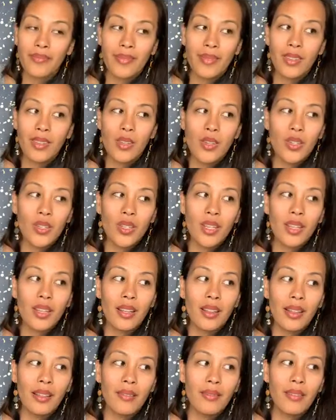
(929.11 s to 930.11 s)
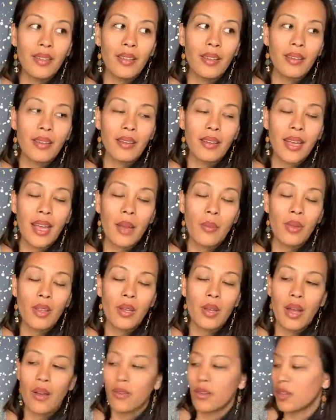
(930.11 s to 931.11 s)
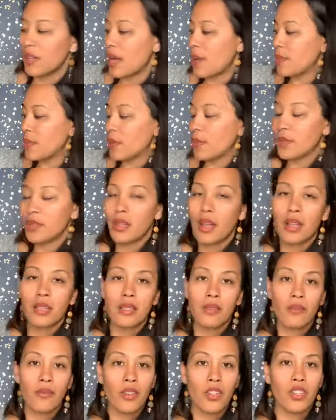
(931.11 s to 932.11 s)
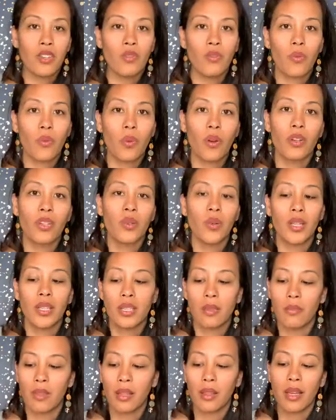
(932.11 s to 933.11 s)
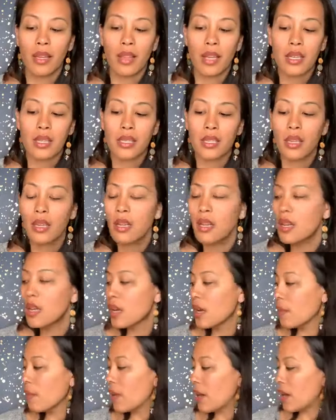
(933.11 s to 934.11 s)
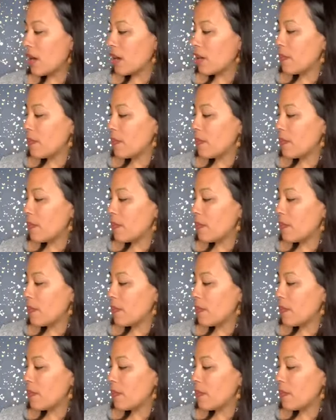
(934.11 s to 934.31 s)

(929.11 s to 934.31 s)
Usually the camera that you have on your laptop is not sufficient for doing something like this, but